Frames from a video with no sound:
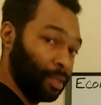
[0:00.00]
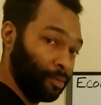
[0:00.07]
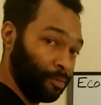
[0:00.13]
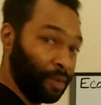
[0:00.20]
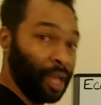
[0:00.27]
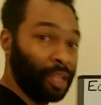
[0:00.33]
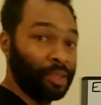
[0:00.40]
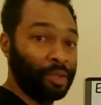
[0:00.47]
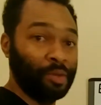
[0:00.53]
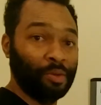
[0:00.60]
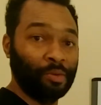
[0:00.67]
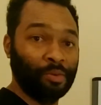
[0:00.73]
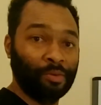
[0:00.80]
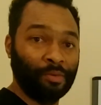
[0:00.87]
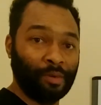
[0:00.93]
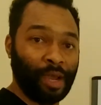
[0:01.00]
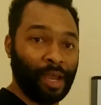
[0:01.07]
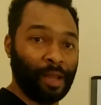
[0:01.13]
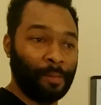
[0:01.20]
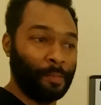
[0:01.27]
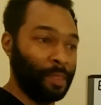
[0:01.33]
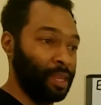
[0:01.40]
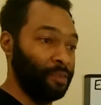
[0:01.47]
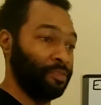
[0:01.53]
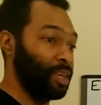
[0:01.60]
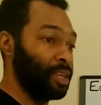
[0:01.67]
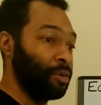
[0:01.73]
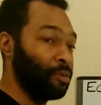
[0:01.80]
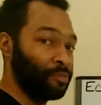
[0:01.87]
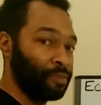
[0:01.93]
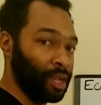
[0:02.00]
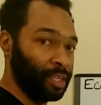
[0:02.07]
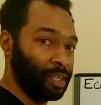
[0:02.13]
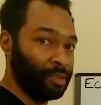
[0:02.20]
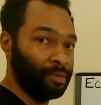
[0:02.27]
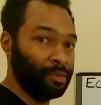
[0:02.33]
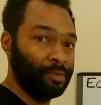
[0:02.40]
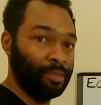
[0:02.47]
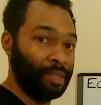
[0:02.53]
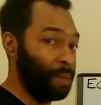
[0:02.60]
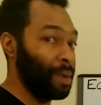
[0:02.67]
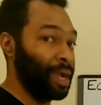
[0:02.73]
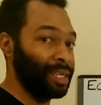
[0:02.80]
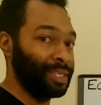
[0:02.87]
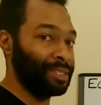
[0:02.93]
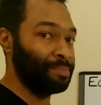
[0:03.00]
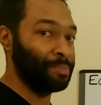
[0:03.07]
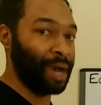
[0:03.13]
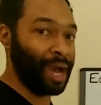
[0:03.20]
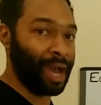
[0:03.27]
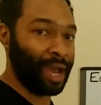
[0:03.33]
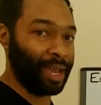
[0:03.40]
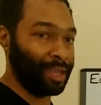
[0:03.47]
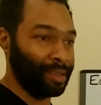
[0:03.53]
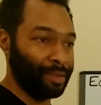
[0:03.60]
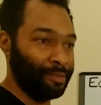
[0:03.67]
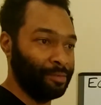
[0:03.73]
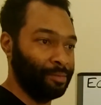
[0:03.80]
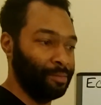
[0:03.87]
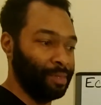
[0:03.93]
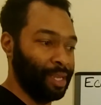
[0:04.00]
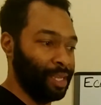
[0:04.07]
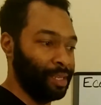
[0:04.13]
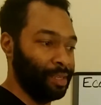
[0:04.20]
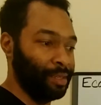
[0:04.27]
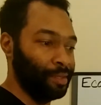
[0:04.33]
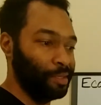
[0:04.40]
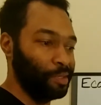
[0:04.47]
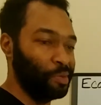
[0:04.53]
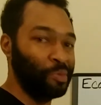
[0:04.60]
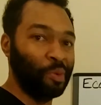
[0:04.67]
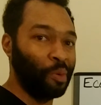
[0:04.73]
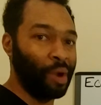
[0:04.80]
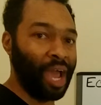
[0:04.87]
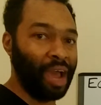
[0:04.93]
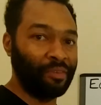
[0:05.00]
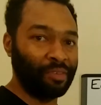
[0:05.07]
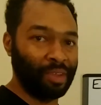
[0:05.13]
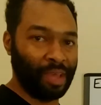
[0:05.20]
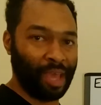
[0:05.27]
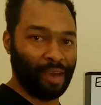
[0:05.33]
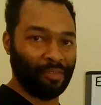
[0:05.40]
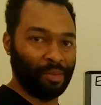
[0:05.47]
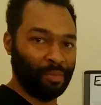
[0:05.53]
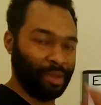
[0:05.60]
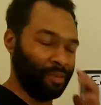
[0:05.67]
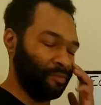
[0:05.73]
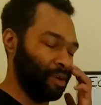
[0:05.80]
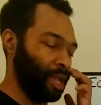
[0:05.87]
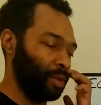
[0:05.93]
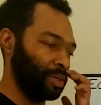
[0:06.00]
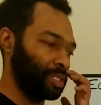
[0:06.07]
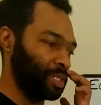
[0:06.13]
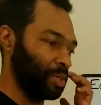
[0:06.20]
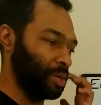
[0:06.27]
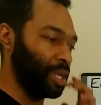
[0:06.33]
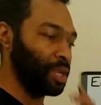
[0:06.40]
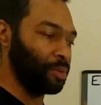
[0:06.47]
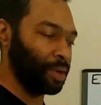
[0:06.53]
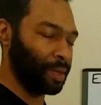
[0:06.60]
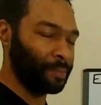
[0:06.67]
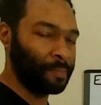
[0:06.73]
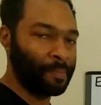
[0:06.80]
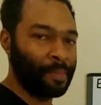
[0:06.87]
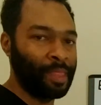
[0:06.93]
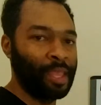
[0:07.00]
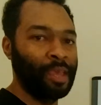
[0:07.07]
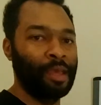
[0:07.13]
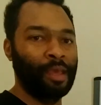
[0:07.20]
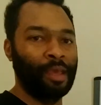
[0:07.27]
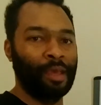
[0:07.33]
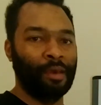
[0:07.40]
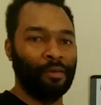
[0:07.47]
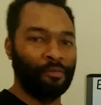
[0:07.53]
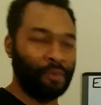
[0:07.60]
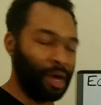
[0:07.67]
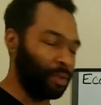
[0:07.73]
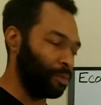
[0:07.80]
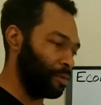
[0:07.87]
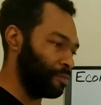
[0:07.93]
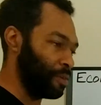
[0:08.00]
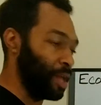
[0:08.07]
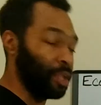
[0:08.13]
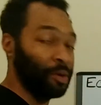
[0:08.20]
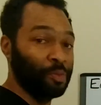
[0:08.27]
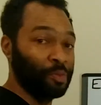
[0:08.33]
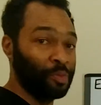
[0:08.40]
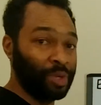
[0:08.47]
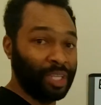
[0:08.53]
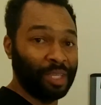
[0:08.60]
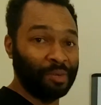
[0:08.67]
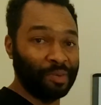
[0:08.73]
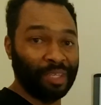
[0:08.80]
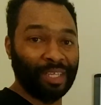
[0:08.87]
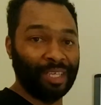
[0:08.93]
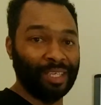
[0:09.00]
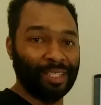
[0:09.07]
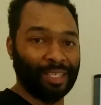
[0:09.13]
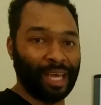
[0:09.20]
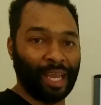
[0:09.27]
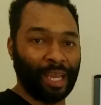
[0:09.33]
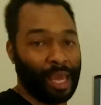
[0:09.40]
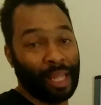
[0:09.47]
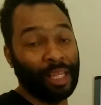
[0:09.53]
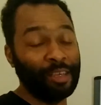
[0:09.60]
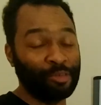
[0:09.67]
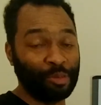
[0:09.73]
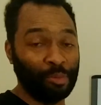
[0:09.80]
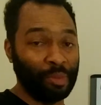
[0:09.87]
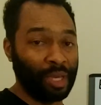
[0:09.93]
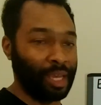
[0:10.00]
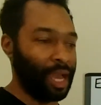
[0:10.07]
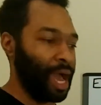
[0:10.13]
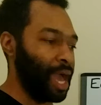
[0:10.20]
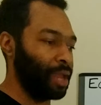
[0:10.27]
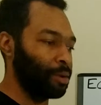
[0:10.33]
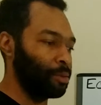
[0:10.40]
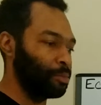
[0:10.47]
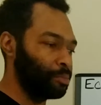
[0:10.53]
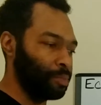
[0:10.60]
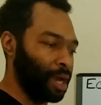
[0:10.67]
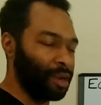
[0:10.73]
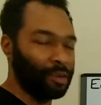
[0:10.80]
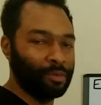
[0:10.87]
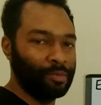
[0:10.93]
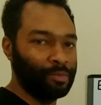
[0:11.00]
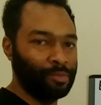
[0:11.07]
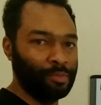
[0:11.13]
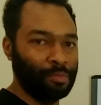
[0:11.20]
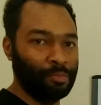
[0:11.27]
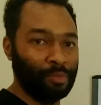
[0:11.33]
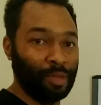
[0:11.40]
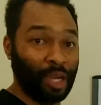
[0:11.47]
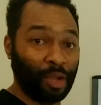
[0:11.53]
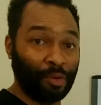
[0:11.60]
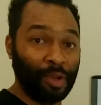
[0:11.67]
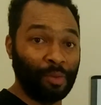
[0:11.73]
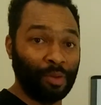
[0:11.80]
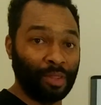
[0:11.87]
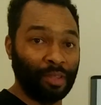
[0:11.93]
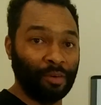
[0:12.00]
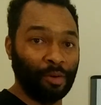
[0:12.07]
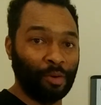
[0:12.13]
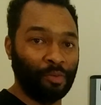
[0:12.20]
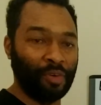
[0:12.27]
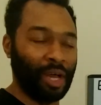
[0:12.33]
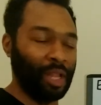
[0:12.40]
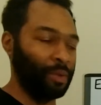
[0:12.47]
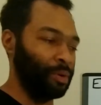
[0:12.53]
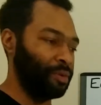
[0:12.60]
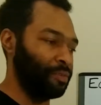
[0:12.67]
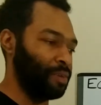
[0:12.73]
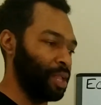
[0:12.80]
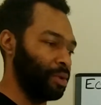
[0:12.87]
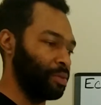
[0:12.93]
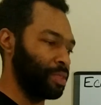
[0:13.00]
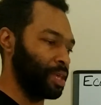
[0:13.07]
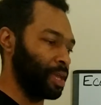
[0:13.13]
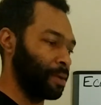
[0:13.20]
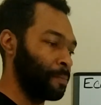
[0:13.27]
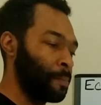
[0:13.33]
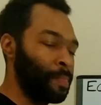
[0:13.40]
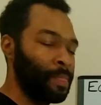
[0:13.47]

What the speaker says: follow you, right? And if they don't follow you, they might just buy, and you won't have to have them be a follower. So anyway, follow unfollow really, really is like, at least for me, I don't agree with the whole follow unfollow thing.